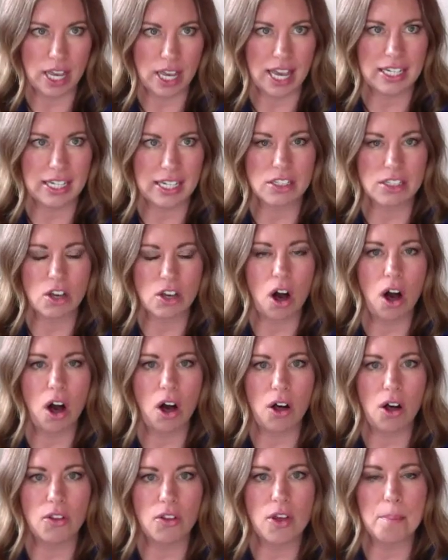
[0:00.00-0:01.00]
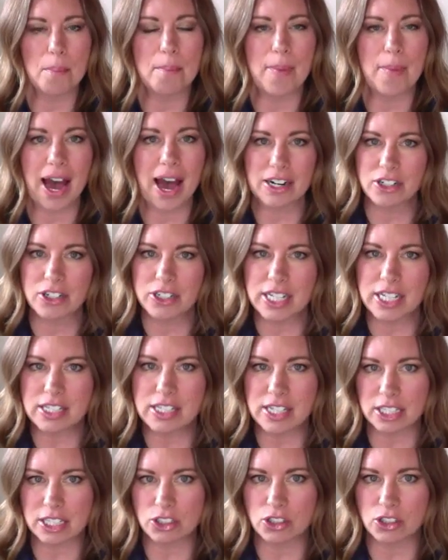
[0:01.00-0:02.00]
and it's called Modern
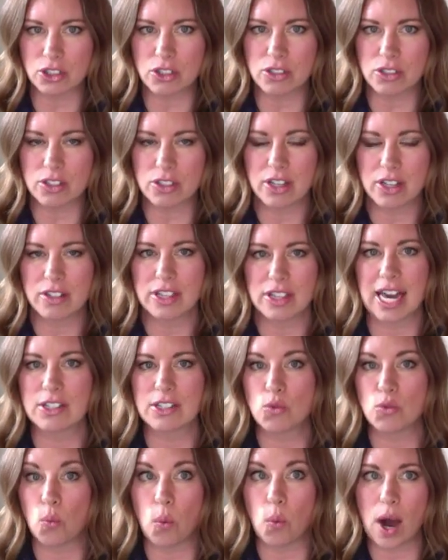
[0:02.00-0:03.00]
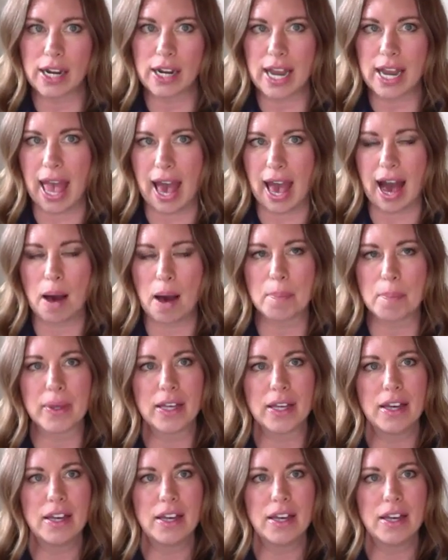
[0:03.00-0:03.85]
Essentials. That's one app.